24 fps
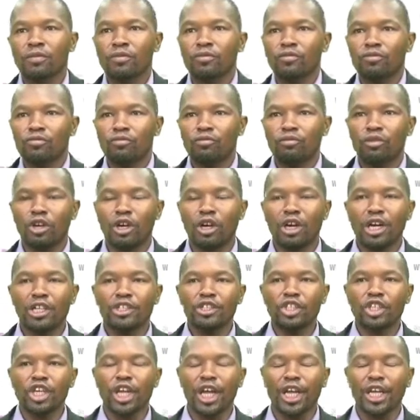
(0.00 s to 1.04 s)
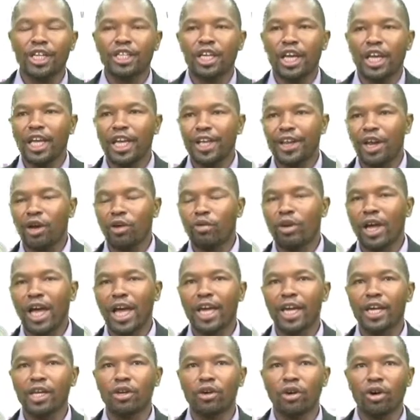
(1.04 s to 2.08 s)
but in the irregular
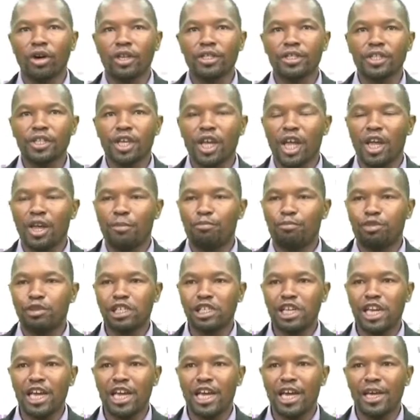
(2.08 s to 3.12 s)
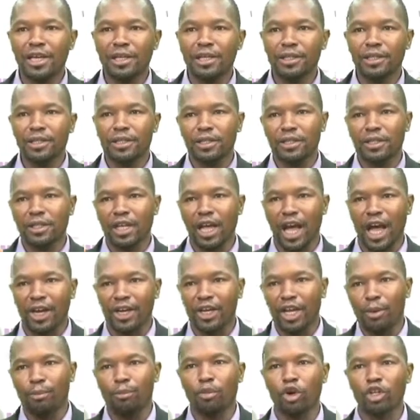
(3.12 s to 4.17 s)
echinoid, it plays
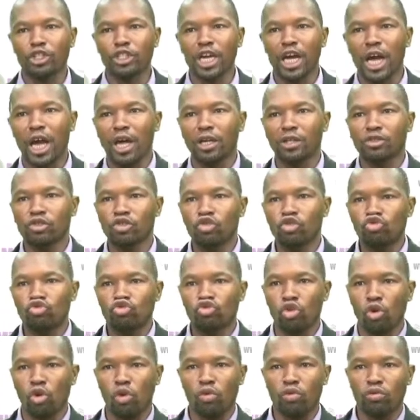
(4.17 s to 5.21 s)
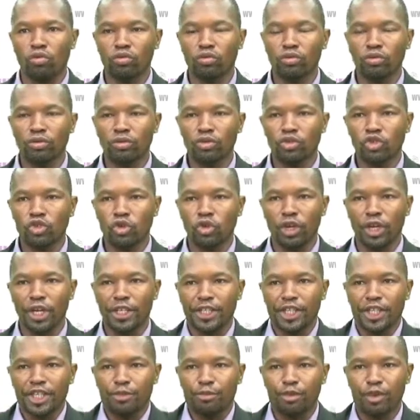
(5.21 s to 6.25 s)
an important role, so it
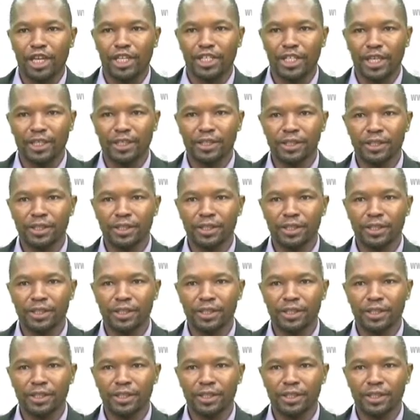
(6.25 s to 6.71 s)
is present.